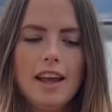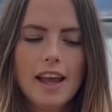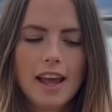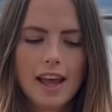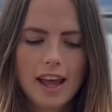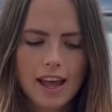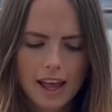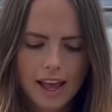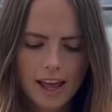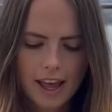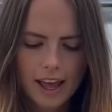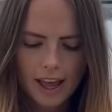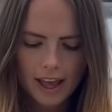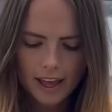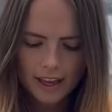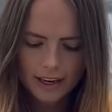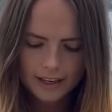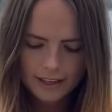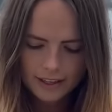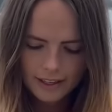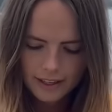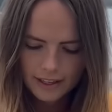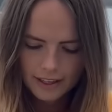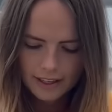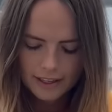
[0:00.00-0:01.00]

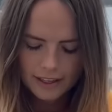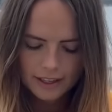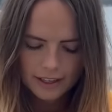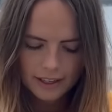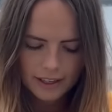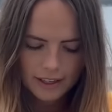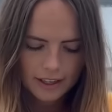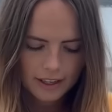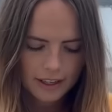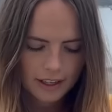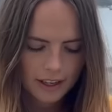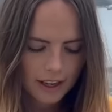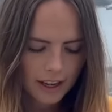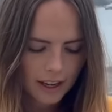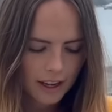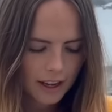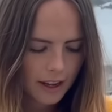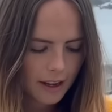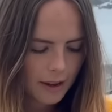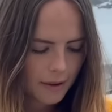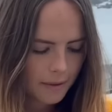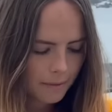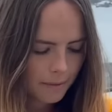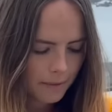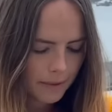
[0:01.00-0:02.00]
and
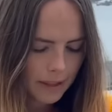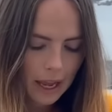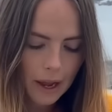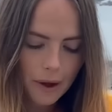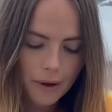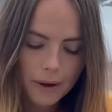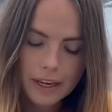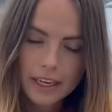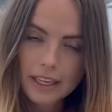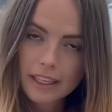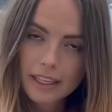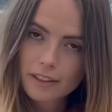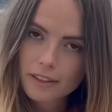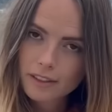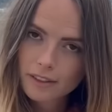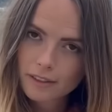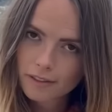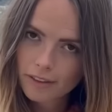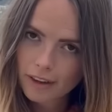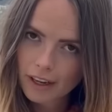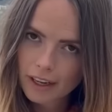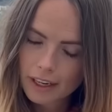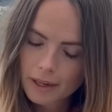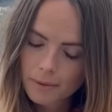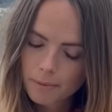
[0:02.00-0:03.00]
now I need to
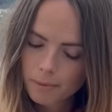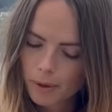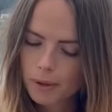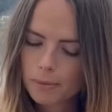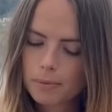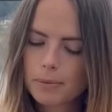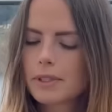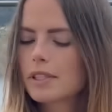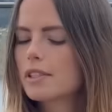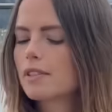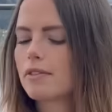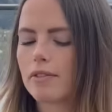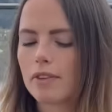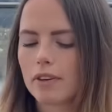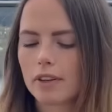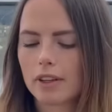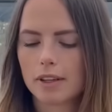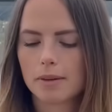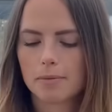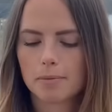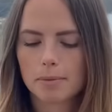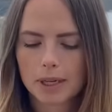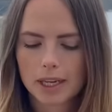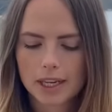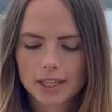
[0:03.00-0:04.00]
find a purpose for
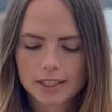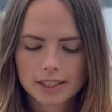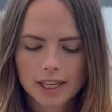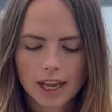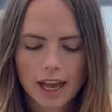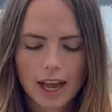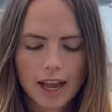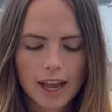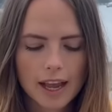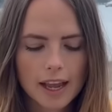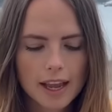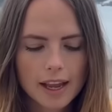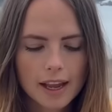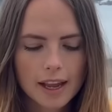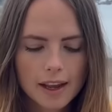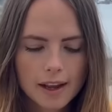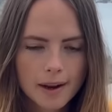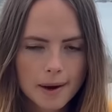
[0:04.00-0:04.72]
them, because I